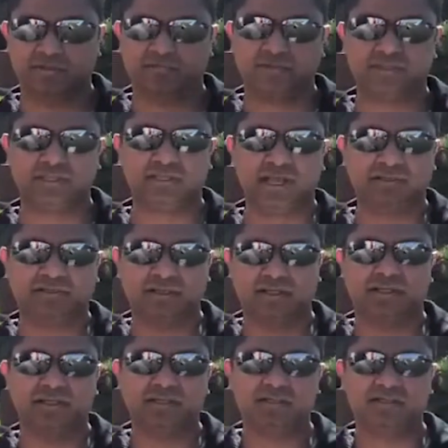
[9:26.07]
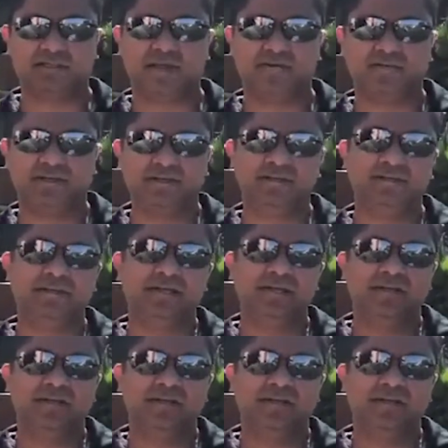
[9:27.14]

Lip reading: if you see like 3, 7,